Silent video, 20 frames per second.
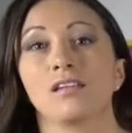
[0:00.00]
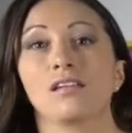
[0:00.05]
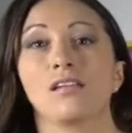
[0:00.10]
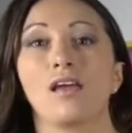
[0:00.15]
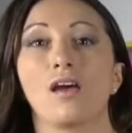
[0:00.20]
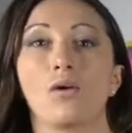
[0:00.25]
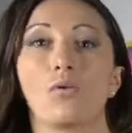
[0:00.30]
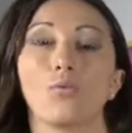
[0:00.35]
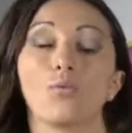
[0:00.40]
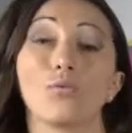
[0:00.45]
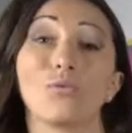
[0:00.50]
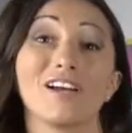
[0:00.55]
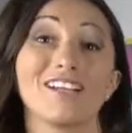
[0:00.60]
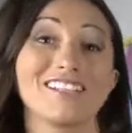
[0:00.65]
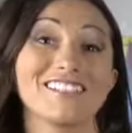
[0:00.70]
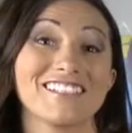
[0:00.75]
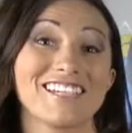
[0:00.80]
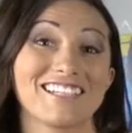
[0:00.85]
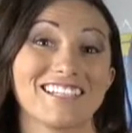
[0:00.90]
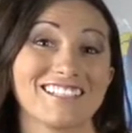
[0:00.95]
Now,
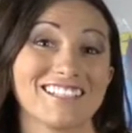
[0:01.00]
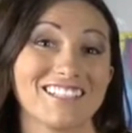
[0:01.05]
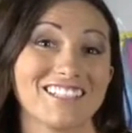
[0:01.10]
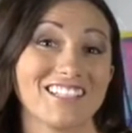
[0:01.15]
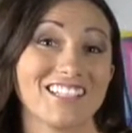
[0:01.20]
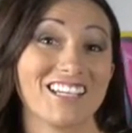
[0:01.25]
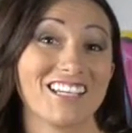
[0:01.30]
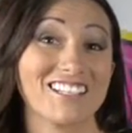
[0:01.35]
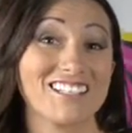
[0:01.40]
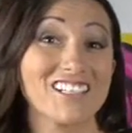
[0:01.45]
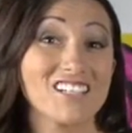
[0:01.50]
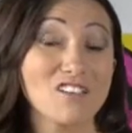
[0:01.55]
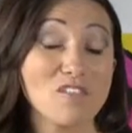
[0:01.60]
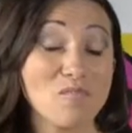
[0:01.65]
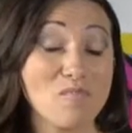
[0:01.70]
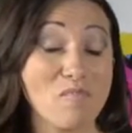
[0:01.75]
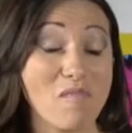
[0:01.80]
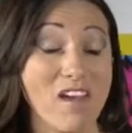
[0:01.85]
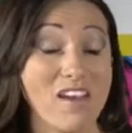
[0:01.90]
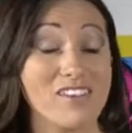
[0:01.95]
one technique that I
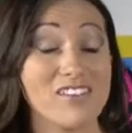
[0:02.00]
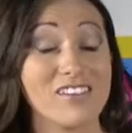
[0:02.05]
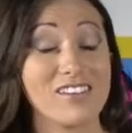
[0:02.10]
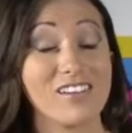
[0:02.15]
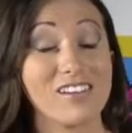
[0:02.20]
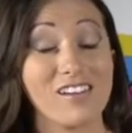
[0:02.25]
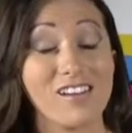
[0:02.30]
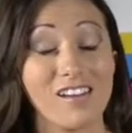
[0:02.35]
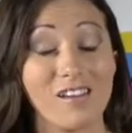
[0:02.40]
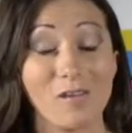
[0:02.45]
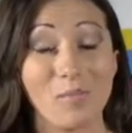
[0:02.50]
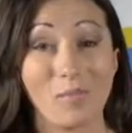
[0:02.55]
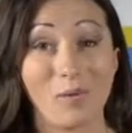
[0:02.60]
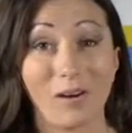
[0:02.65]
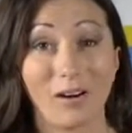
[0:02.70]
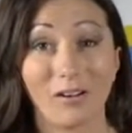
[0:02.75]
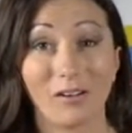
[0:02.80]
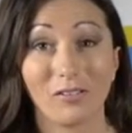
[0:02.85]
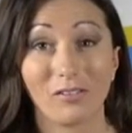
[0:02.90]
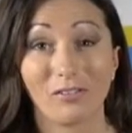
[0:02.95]
didn't mention in
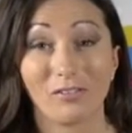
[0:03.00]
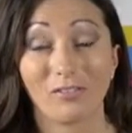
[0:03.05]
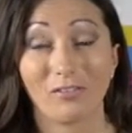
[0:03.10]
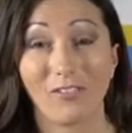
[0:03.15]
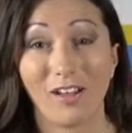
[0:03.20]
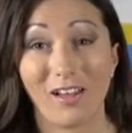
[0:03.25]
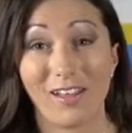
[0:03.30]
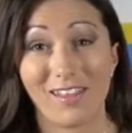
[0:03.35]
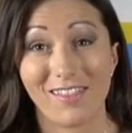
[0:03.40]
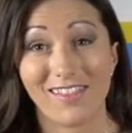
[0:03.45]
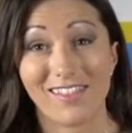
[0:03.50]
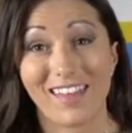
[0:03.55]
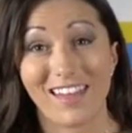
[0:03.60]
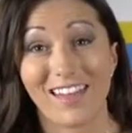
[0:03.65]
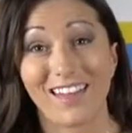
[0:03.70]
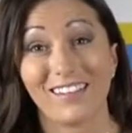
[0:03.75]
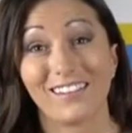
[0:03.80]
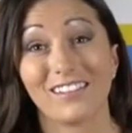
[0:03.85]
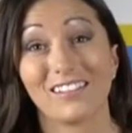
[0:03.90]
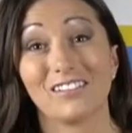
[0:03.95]
part 1
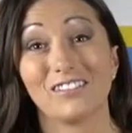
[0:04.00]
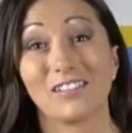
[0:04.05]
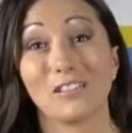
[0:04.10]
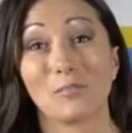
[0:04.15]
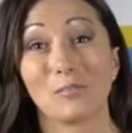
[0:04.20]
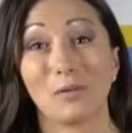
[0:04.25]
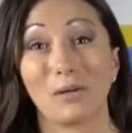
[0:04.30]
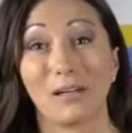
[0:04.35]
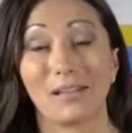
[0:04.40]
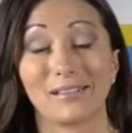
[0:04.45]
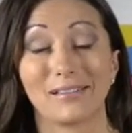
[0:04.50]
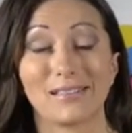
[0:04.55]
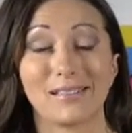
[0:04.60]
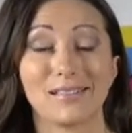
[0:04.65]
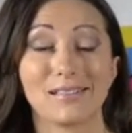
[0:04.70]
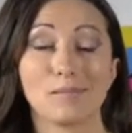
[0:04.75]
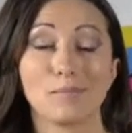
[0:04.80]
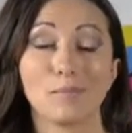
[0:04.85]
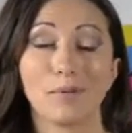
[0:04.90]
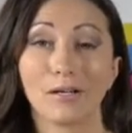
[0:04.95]
that you can
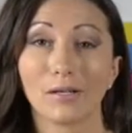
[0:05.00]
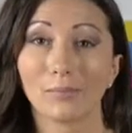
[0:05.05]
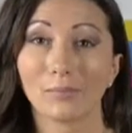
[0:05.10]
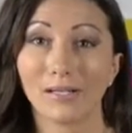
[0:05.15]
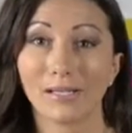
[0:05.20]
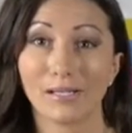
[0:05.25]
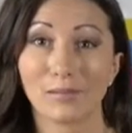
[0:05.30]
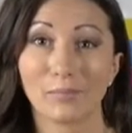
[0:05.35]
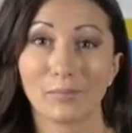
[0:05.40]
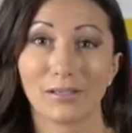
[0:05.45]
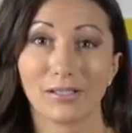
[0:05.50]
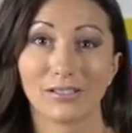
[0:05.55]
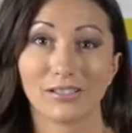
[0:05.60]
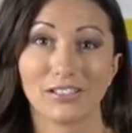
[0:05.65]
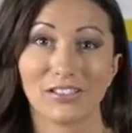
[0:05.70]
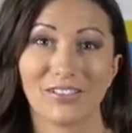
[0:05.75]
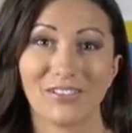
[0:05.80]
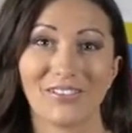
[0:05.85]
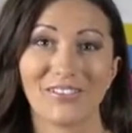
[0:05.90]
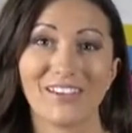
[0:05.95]
practice in part 1 and part
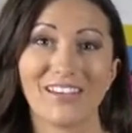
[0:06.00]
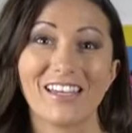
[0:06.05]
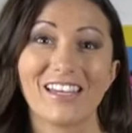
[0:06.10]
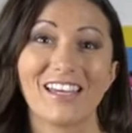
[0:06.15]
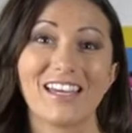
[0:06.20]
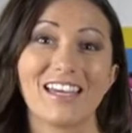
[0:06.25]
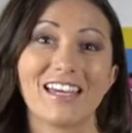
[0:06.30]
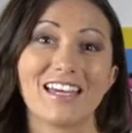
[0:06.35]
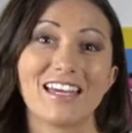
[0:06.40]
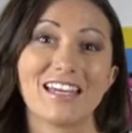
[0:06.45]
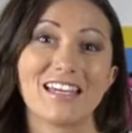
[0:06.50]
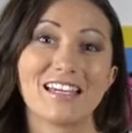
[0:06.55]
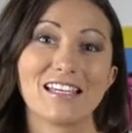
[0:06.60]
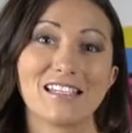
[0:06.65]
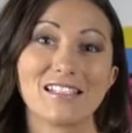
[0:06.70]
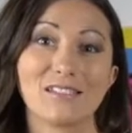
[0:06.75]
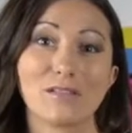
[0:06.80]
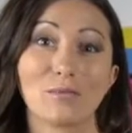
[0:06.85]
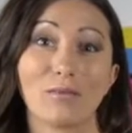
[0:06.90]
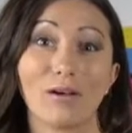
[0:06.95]
2
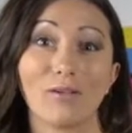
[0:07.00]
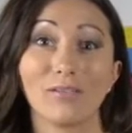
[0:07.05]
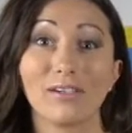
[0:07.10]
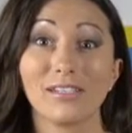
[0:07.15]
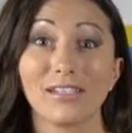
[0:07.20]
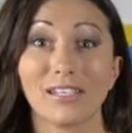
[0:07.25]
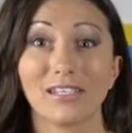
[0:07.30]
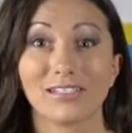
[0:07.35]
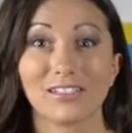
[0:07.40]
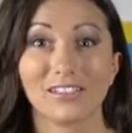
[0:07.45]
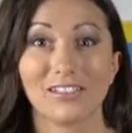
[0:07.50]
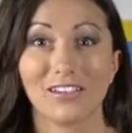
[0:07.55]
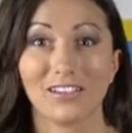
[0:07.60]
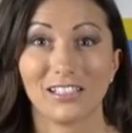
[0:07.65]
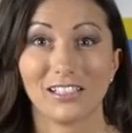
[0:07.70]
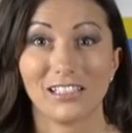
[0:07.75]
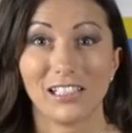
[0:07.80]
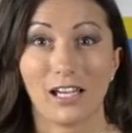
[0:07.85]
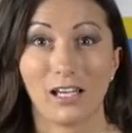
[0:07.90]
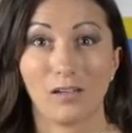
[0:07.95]
is what we like to
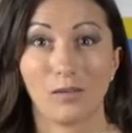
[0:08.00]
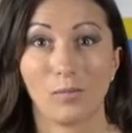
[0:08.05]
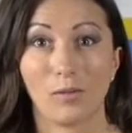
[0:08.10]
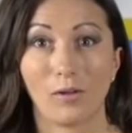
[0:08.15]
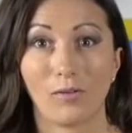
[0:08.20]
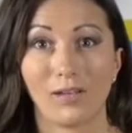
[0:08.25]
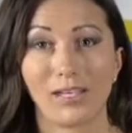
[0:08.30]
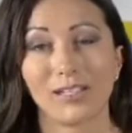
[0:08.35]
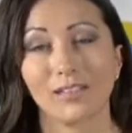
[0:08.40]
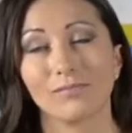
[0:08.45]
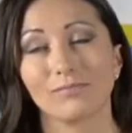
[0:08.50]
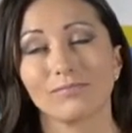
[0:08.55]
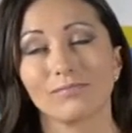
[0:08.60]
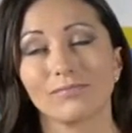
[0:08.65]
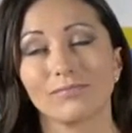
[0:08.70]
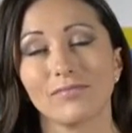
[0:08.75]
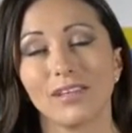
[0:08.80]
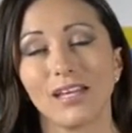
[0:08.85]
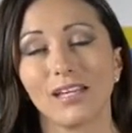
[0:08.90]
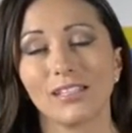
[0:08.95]
call shadow bowing.
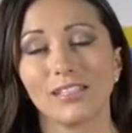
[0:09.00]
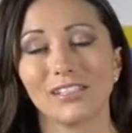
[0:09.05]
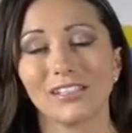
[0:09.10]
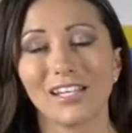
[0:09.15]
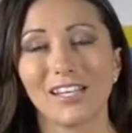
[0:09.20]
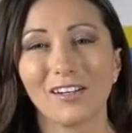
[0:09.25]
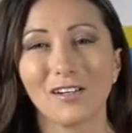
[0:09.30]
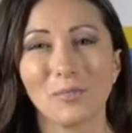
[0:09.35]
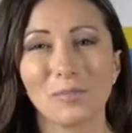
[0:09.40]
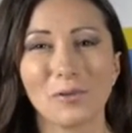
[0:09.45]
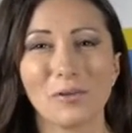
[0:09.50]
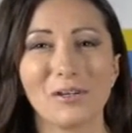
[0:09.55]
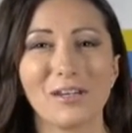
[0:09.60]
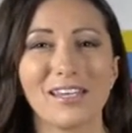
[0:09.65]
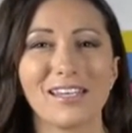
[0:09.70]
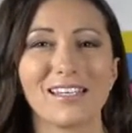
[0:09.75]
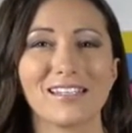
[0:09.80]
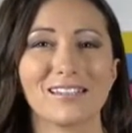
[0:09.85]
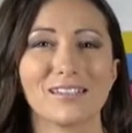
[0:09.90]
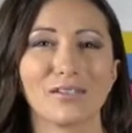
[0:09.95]
And shadow
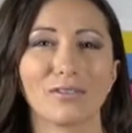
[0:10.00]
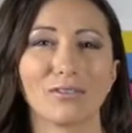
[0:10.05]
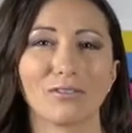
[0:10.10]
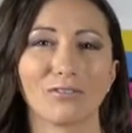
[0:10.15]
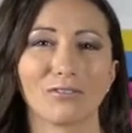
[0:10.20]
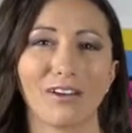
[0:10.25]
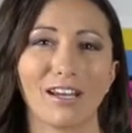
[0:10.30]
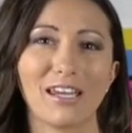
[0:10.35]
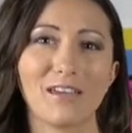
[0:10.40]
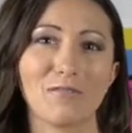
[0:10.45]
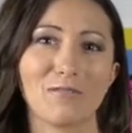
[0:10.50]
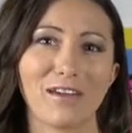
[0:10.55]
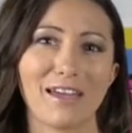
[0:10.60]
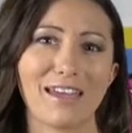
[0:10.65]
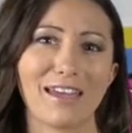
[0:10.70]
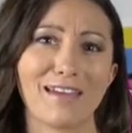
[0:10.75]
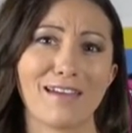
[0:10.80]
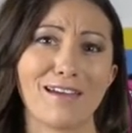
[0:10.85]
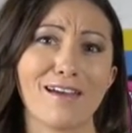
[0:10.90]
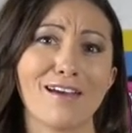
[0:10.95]
bowing is a great
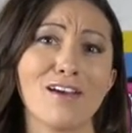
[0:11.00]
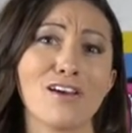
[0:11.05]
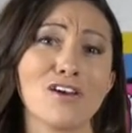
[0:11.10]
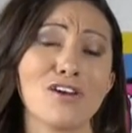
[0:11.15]
way